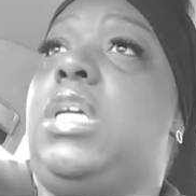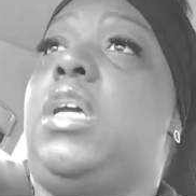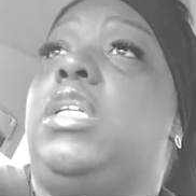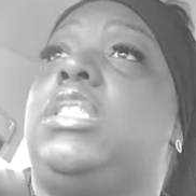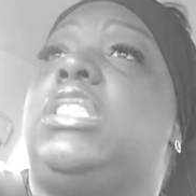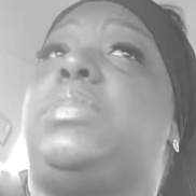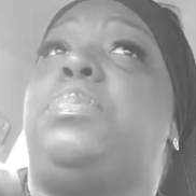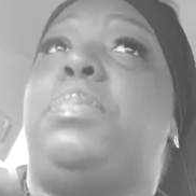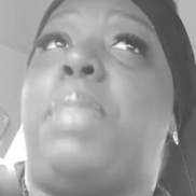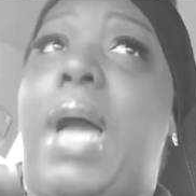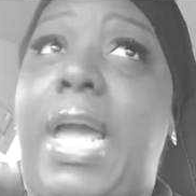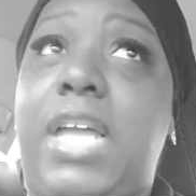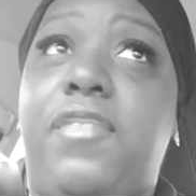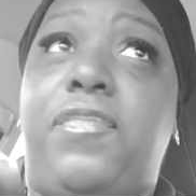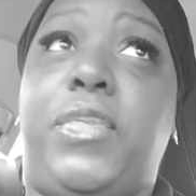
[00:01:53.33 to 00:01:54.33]

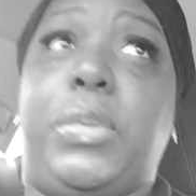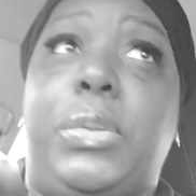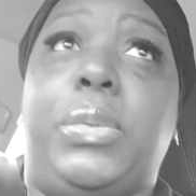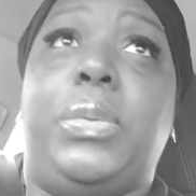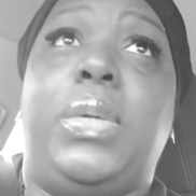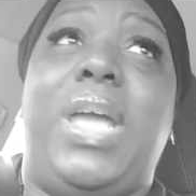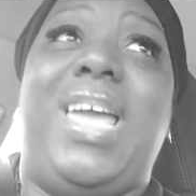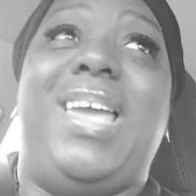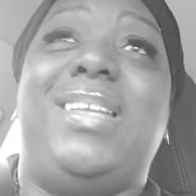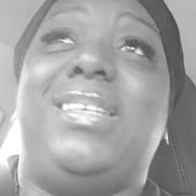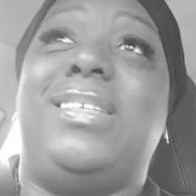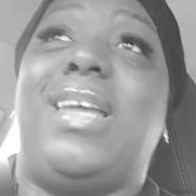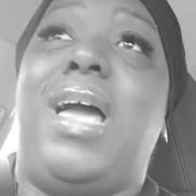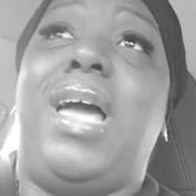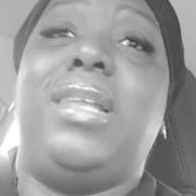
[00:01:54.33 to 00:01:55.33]
spiteful,
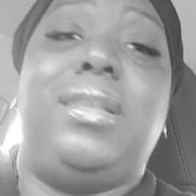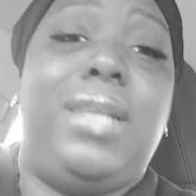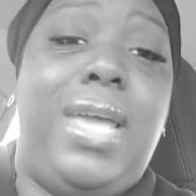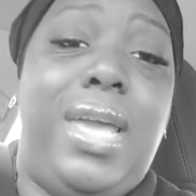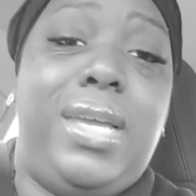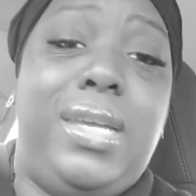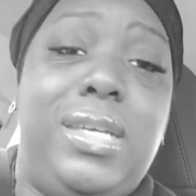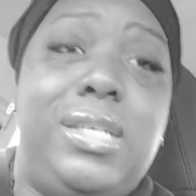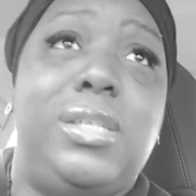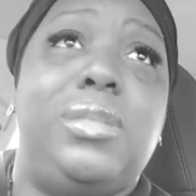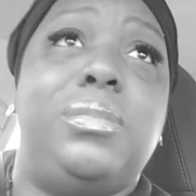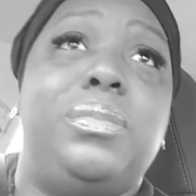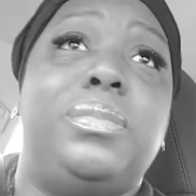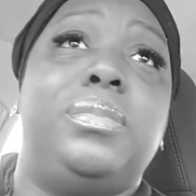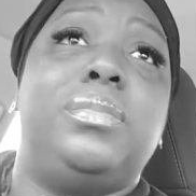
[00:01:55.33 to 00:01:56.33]
and not let
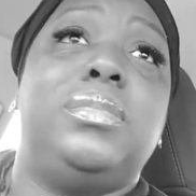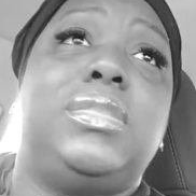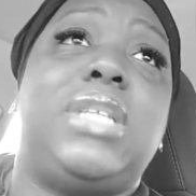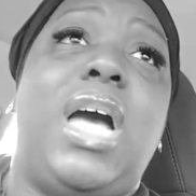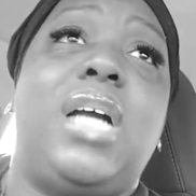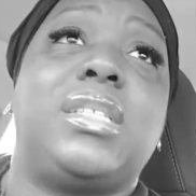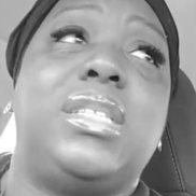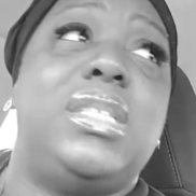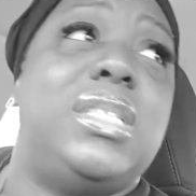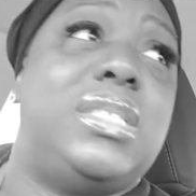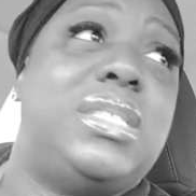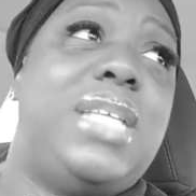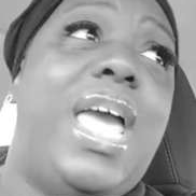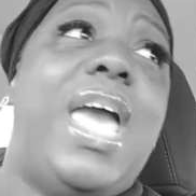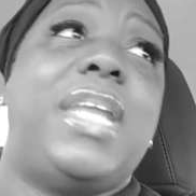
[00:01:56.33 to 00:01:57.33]
him talk to his
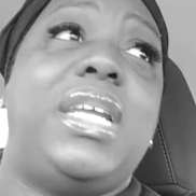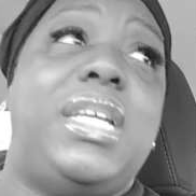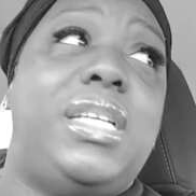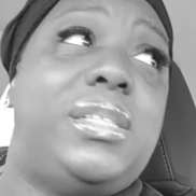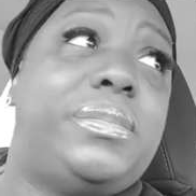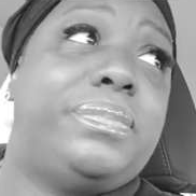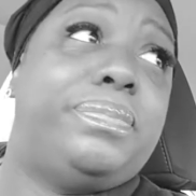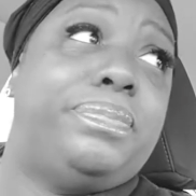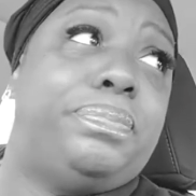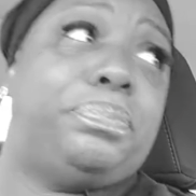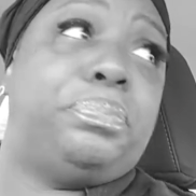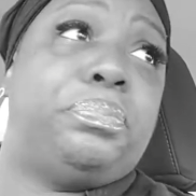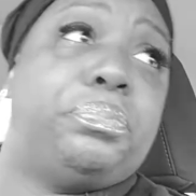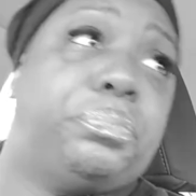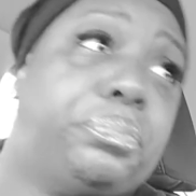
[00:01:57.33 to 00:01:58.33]
daddy
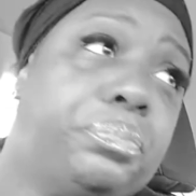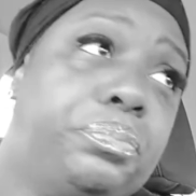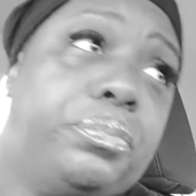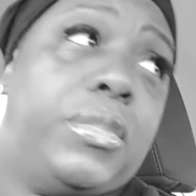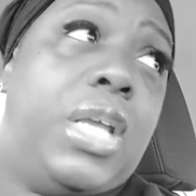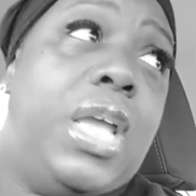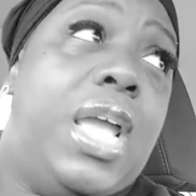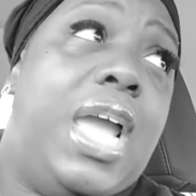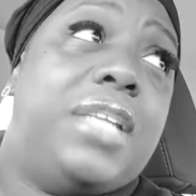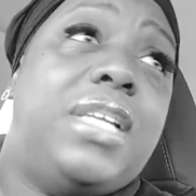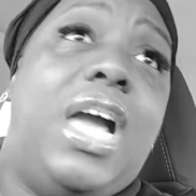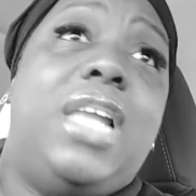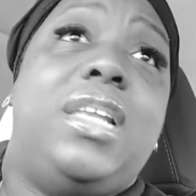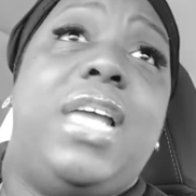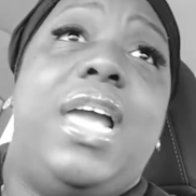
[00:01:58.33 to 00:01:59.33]
and
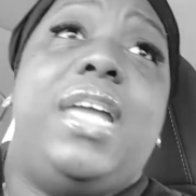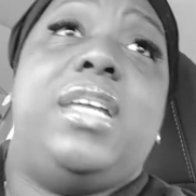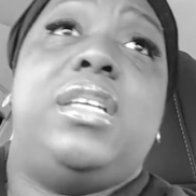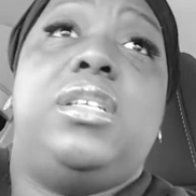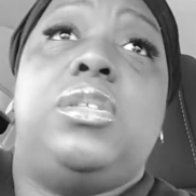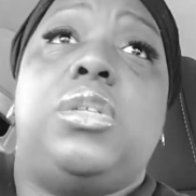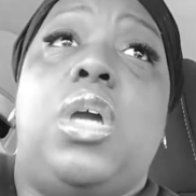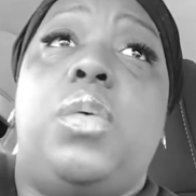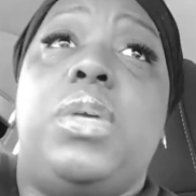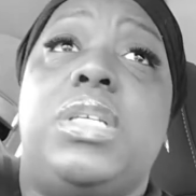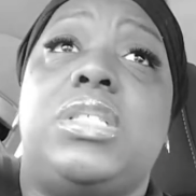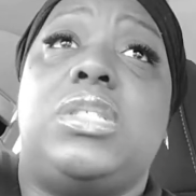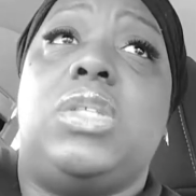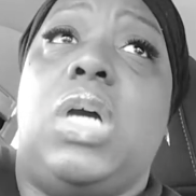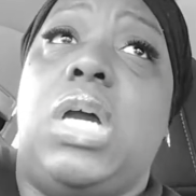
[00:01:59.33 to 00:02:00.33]
not let you know
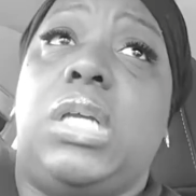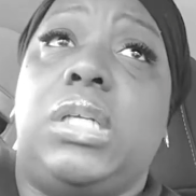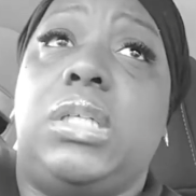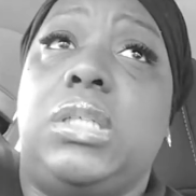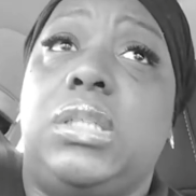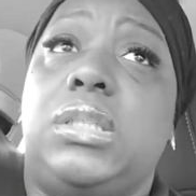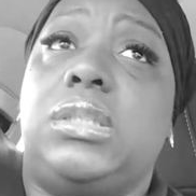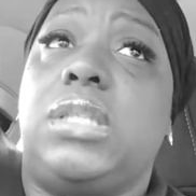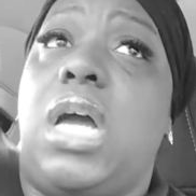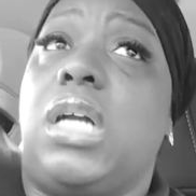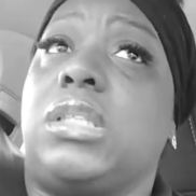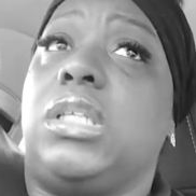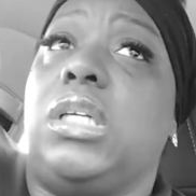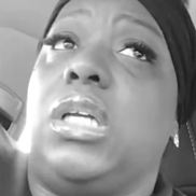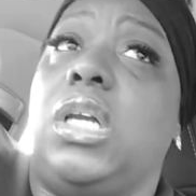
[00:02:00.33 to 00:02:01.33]
his daughter
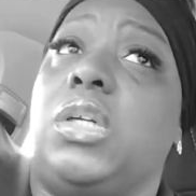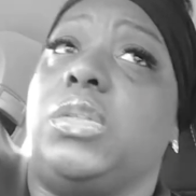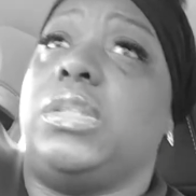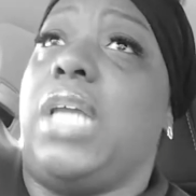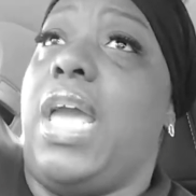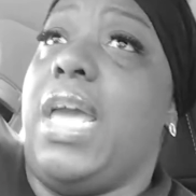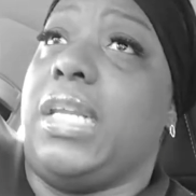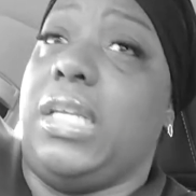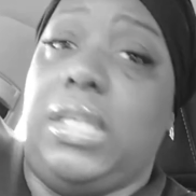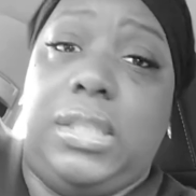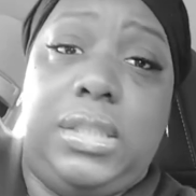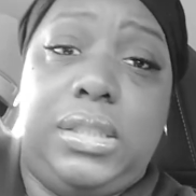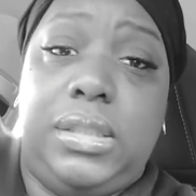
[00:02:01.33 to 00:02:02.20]
talk to her daddy.